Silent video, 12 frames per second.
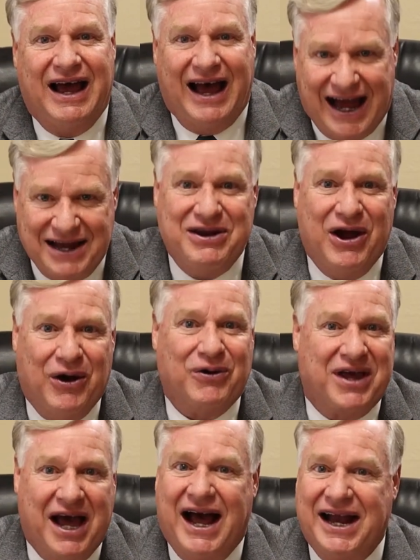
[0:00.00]
I know
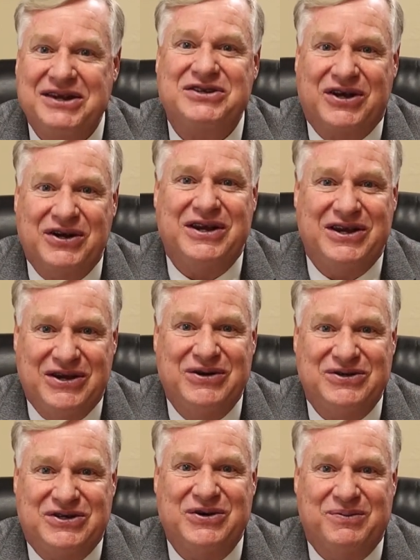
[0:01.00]
God is going to
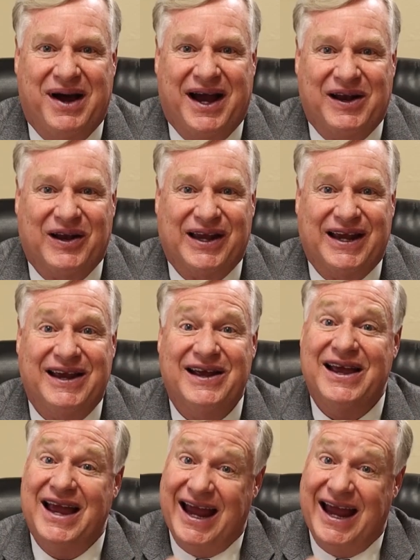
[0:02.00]
use you mightily.